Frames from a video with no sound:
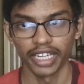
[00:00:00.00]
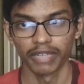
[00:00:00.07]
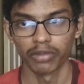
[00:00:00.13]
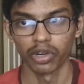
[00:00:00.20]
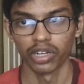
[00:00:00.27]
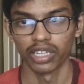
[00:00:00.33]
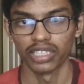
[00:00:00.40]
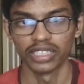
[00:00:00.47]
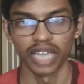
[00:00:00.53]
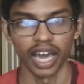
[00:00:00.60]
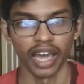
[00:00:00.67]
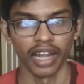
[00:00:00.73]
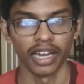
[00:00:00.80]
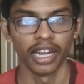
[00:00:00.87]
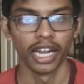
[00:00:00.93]
models
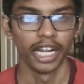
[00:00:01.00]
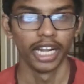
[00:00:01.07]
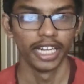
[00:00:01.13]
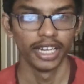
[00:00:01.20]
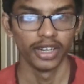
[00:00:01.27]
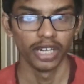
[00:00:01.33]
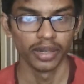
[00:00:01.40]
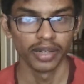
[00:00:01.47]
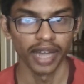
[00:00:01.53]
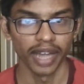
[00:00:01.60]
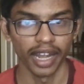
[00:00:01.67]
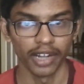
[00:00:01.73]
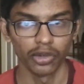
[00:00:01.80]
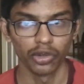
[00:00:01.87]
are developed